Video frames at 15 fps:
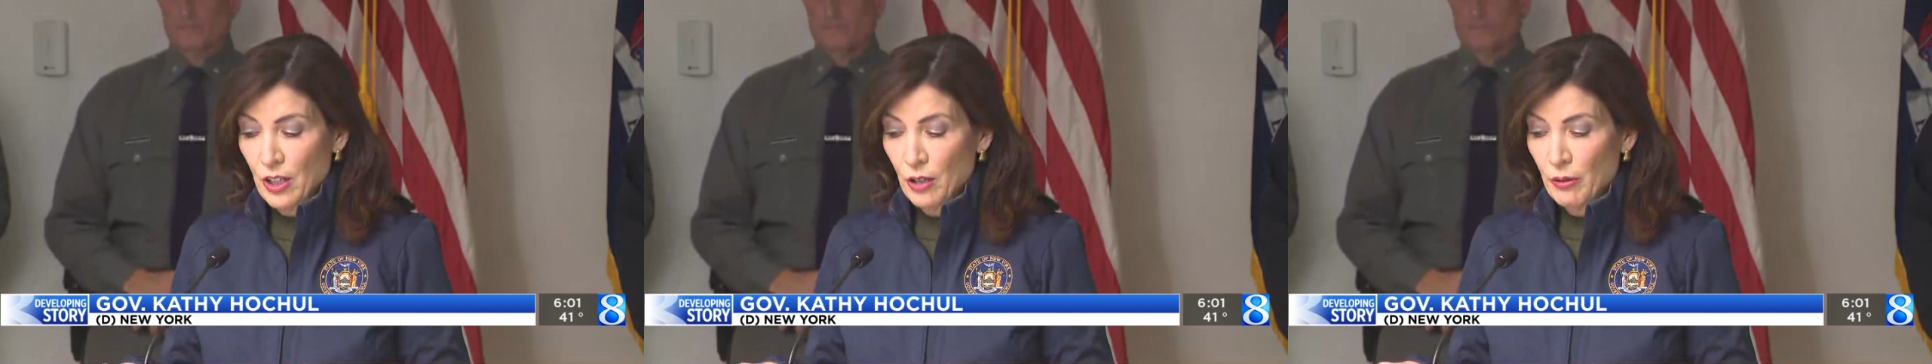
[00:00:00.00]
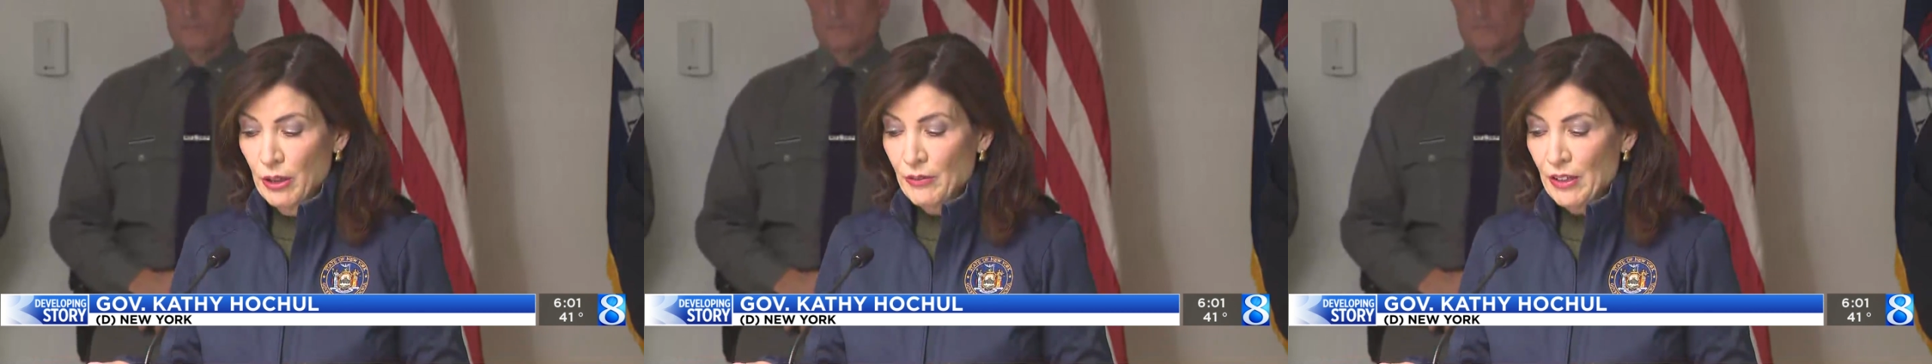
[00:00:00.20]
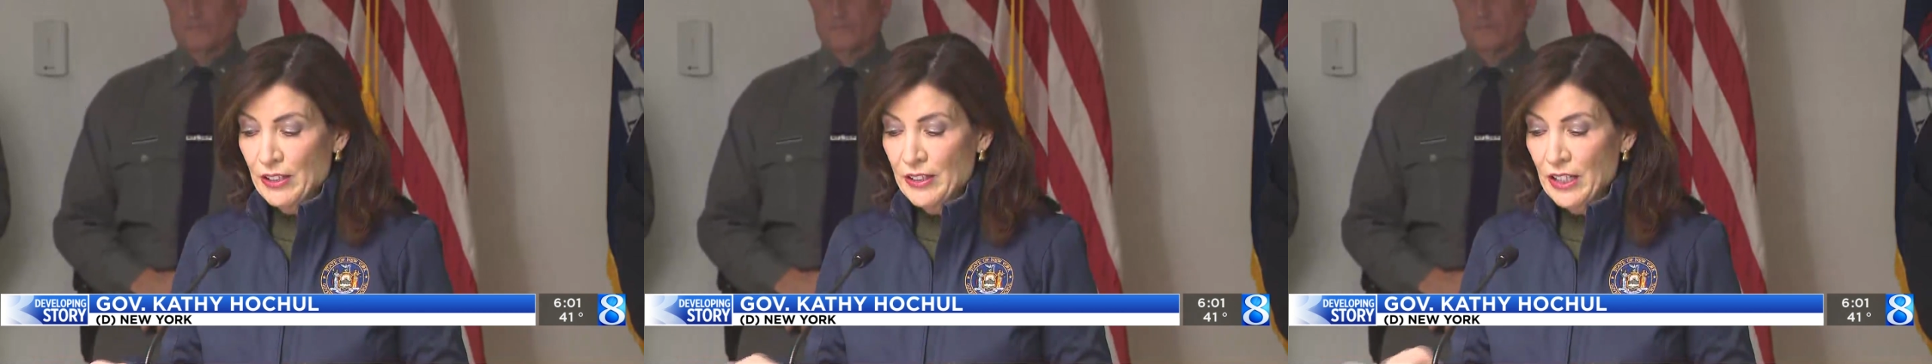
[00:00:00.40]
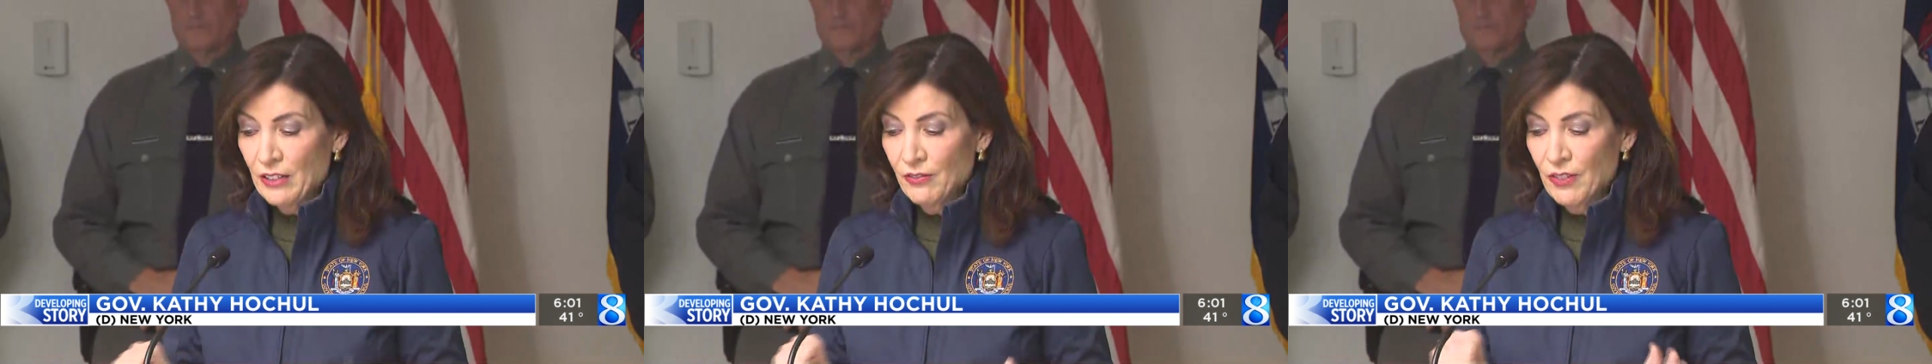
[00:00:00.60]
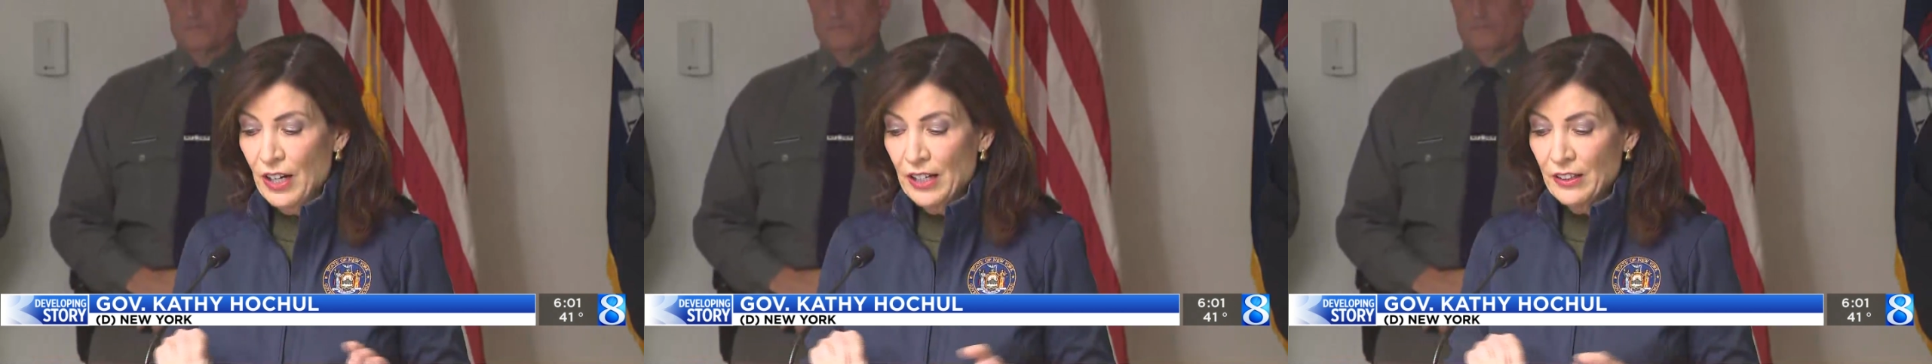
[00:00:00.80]
We have
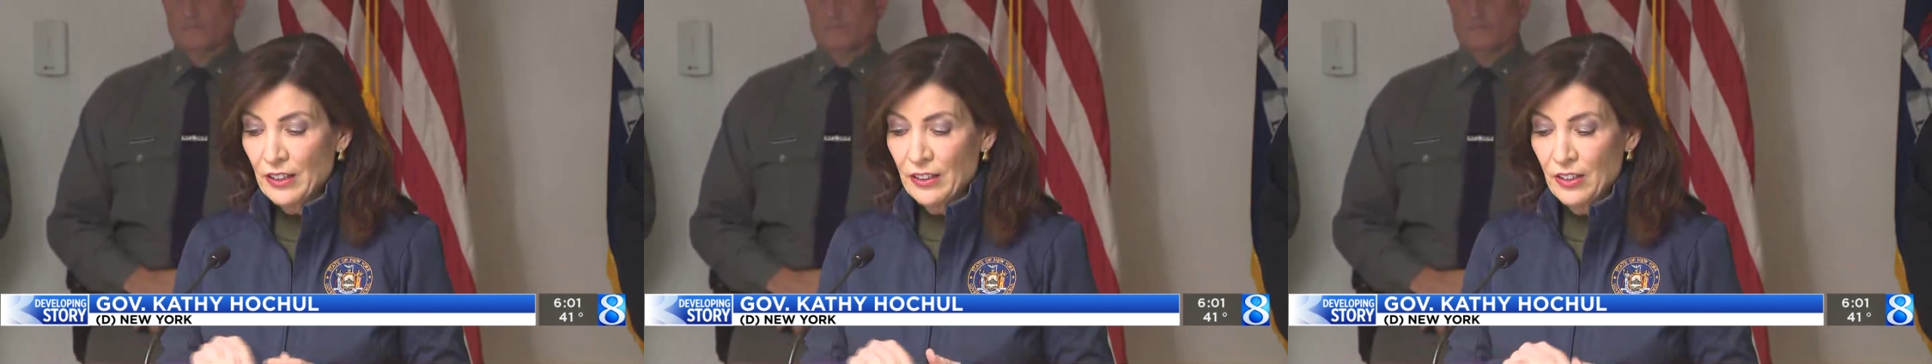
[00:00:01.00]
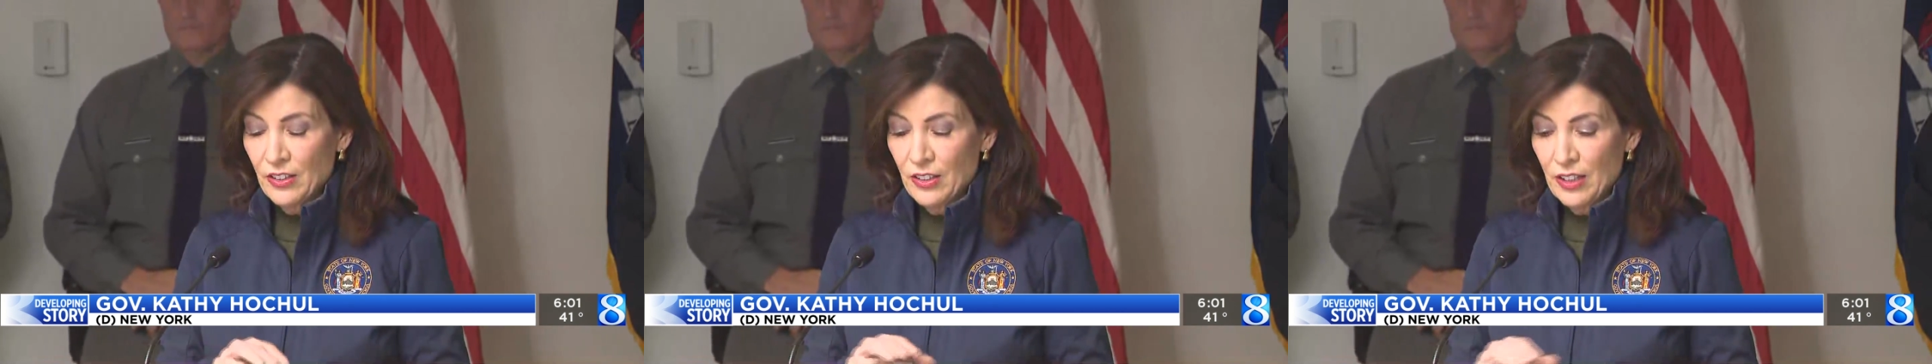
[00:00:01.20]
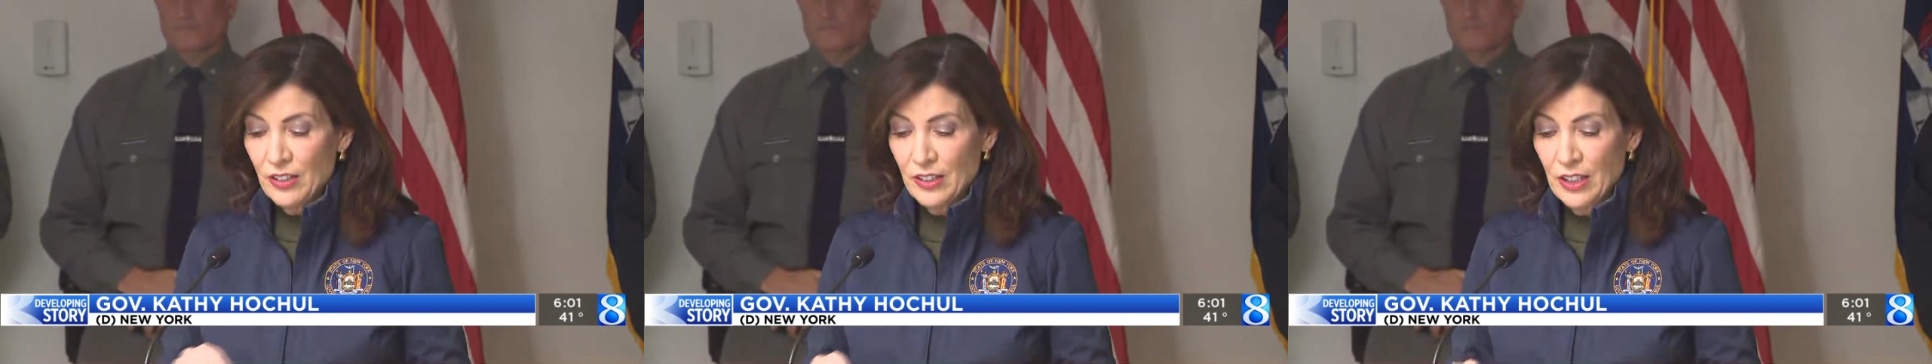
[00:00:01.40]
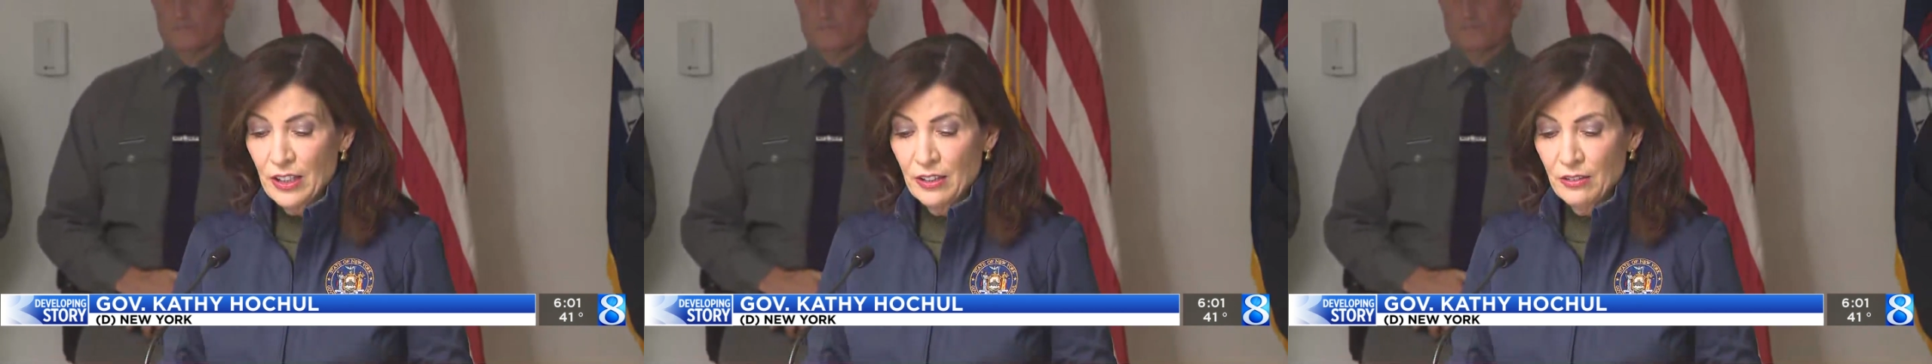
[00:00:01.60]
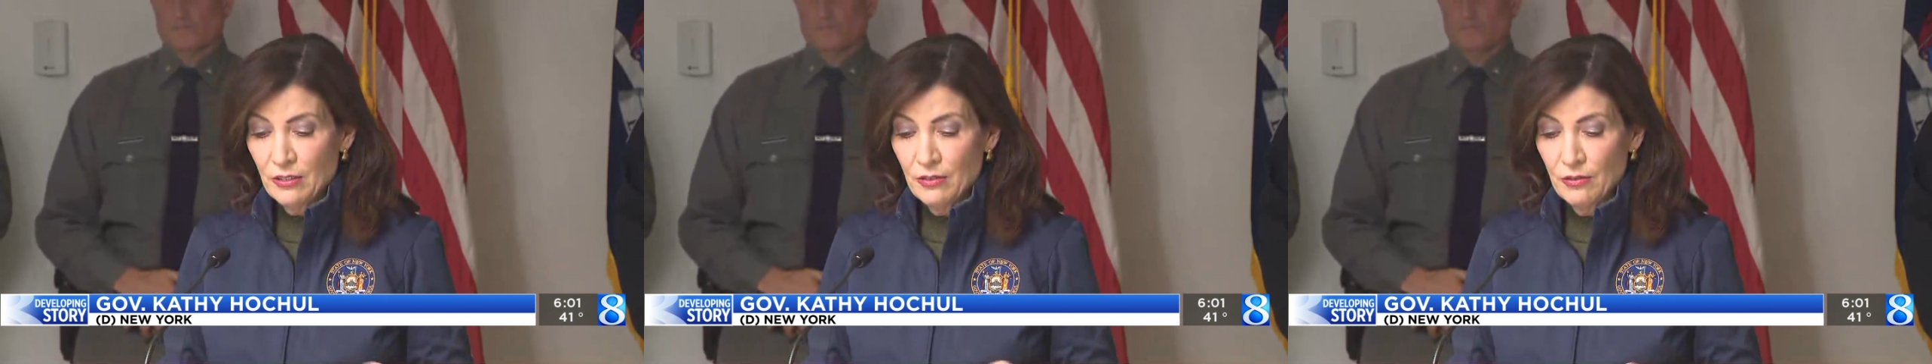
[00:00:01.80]
identified that this is
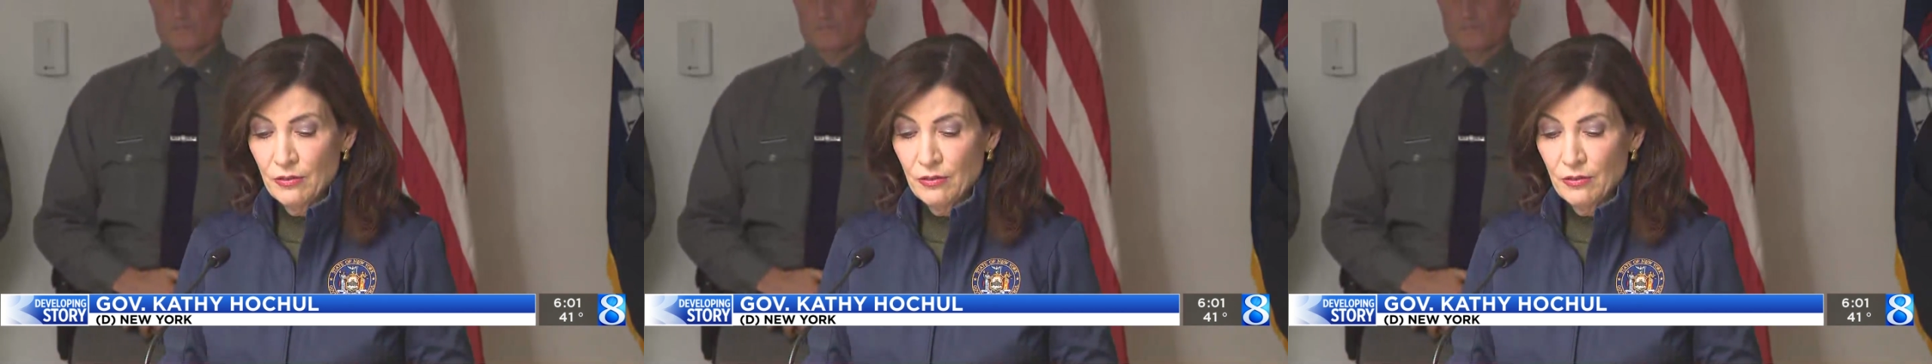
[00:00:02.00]
a